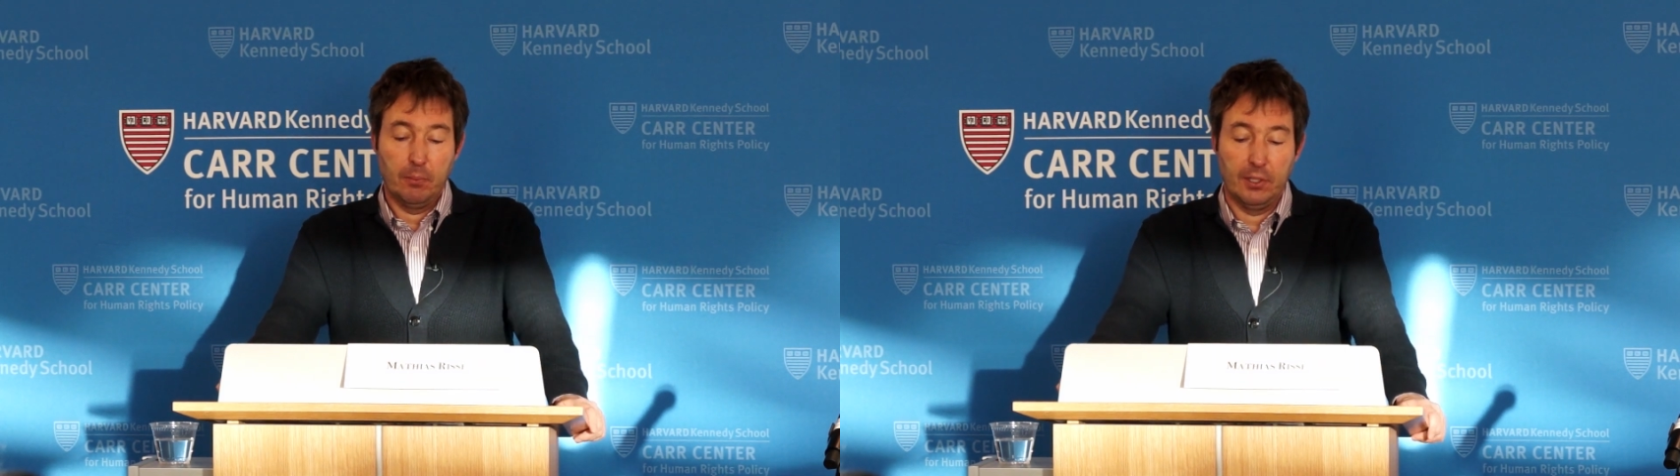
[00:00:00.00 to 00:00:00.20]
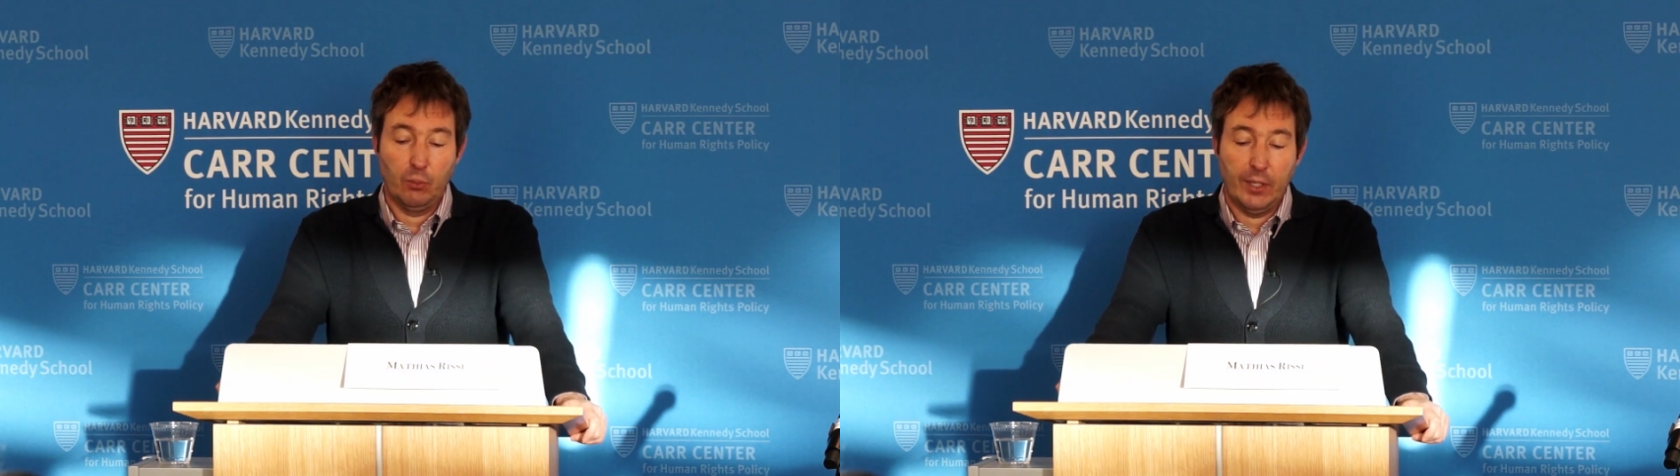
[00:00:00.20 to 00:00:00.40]

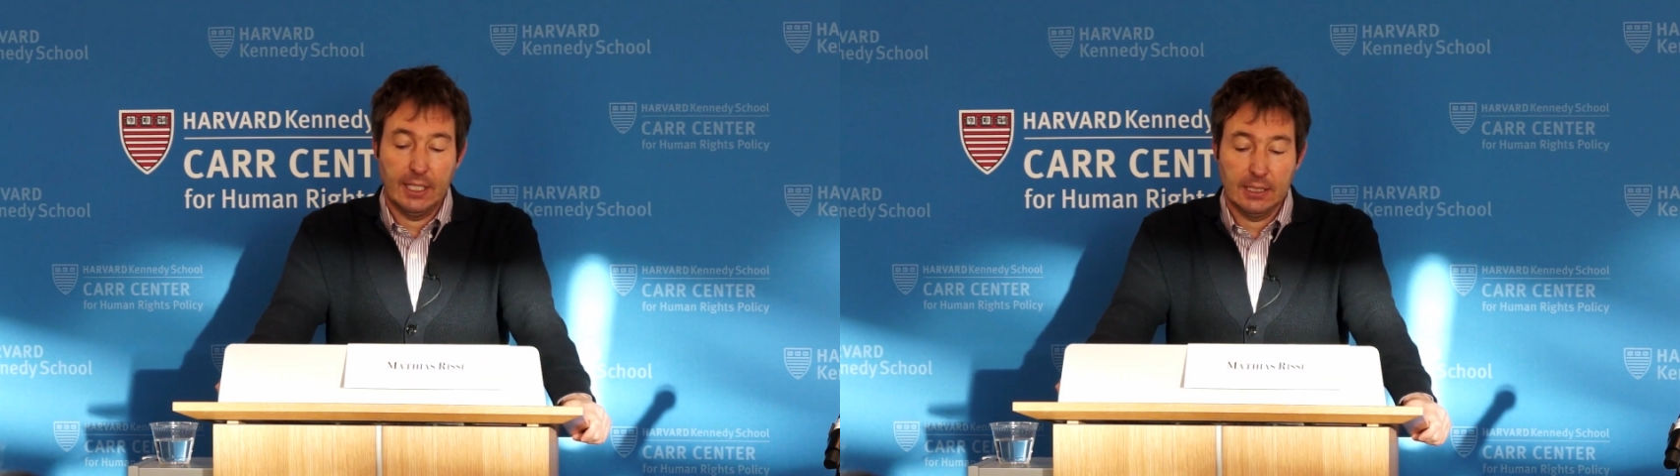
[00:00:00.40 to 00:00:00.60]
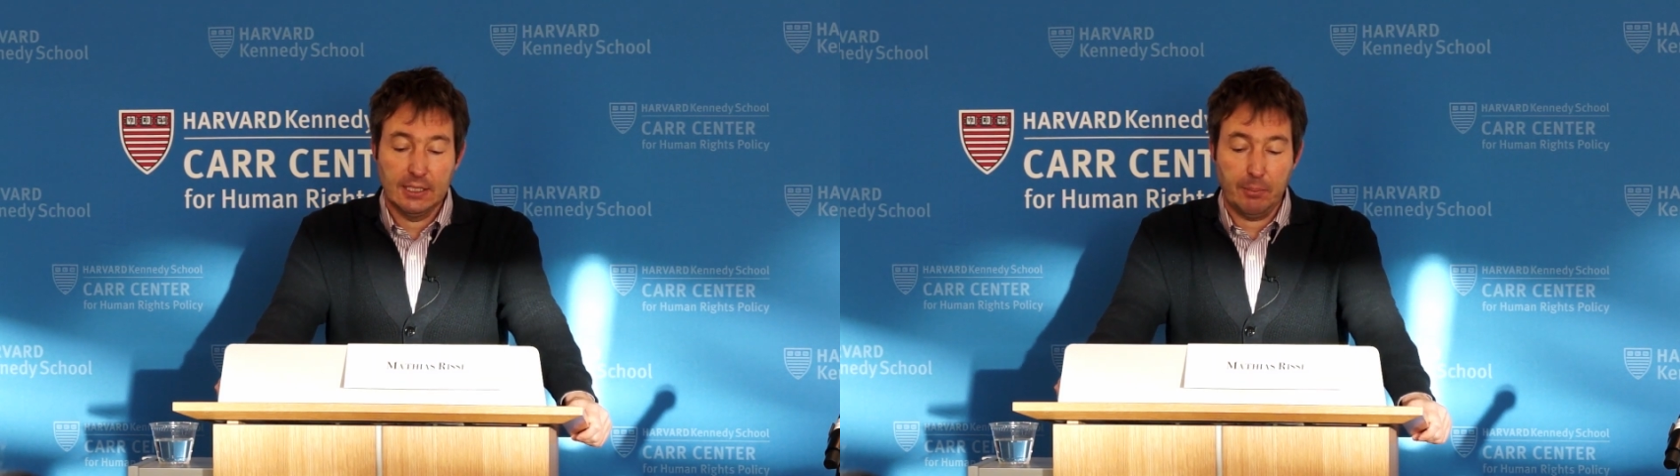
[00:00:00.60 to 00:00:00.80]

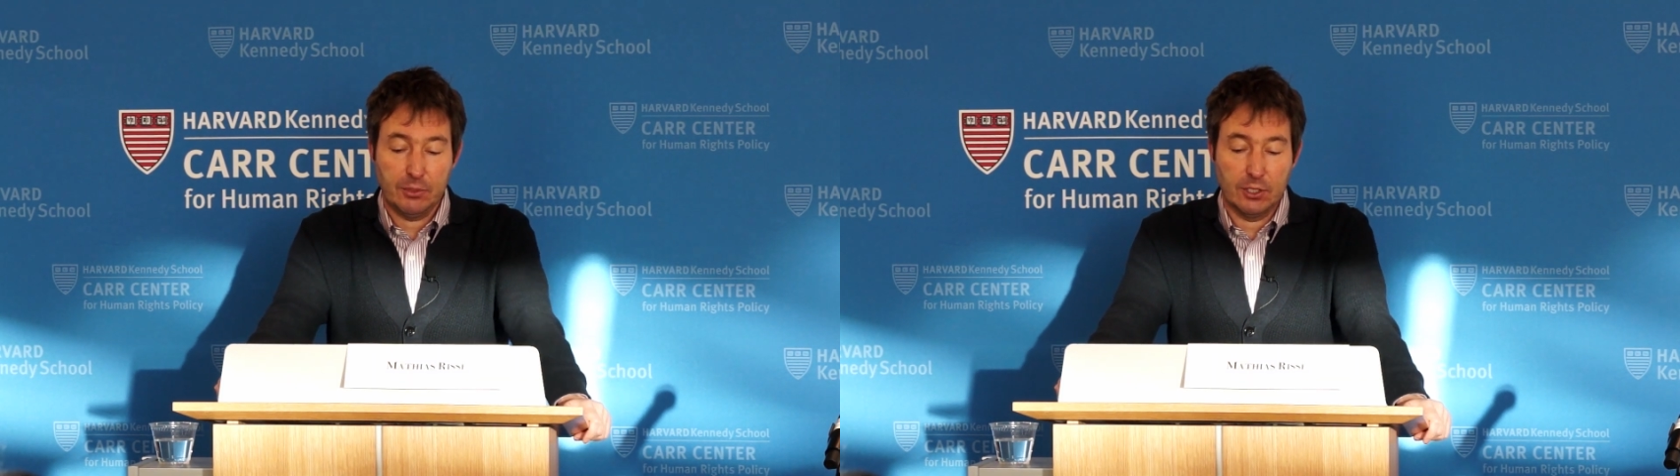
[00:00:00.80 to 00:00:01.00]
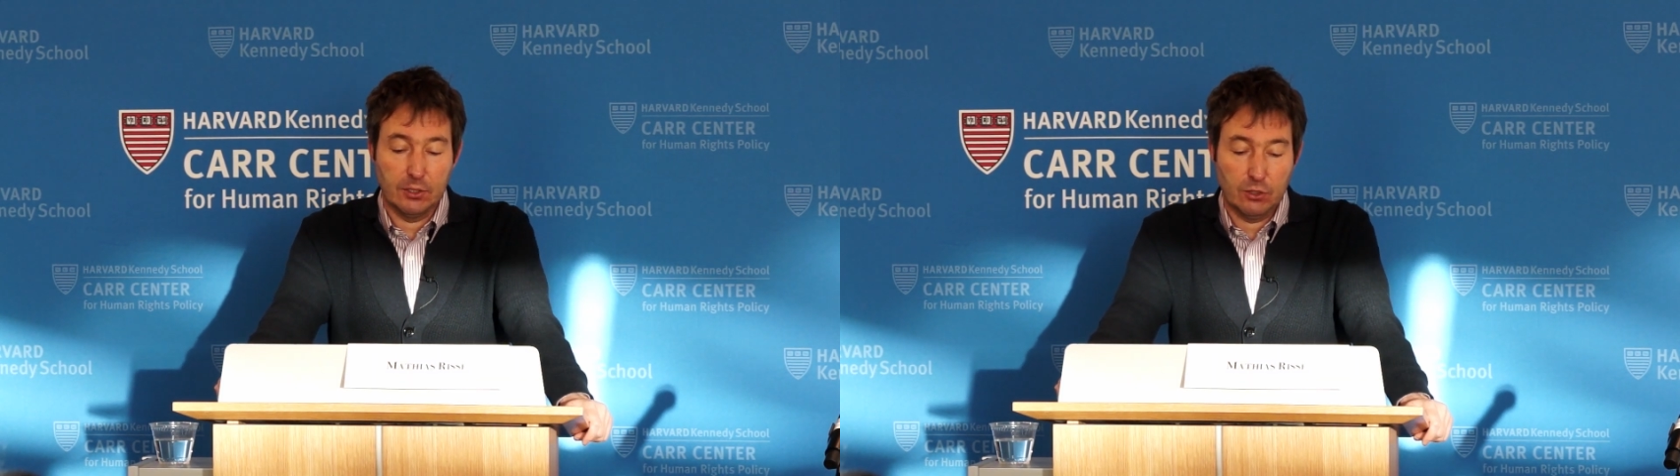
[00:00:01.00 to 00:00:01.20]
between
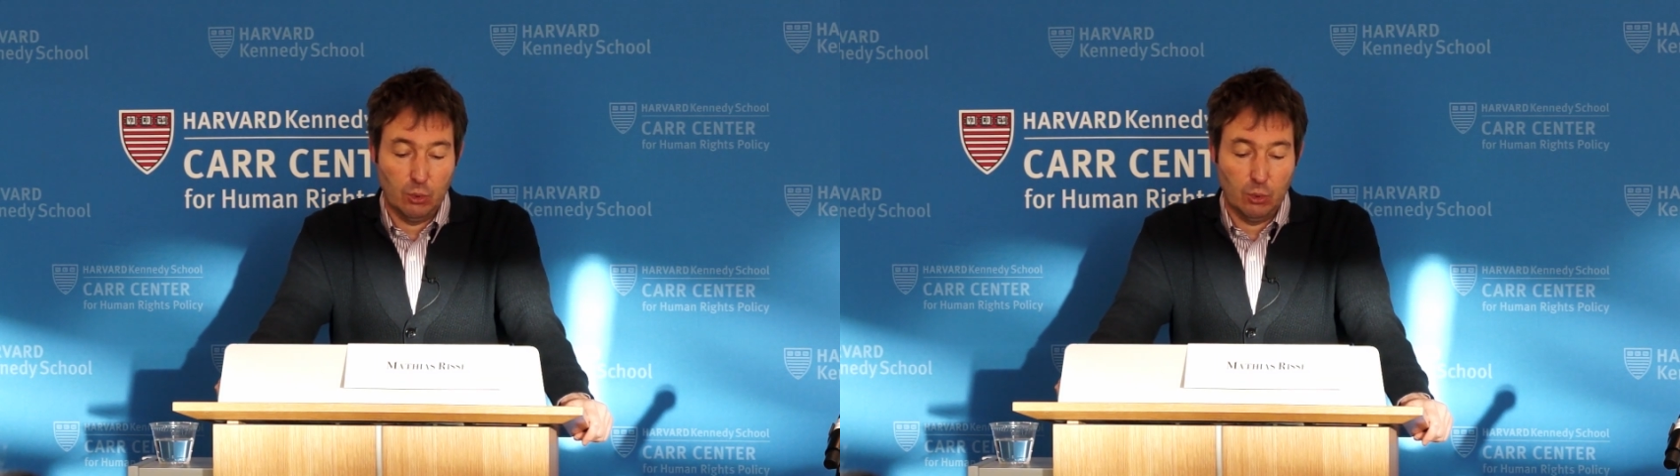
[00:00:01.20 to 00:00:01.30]
substance